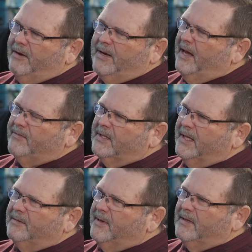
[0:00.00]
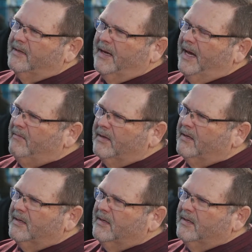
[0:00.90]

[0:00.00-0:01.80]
I would have to let him ha- have it.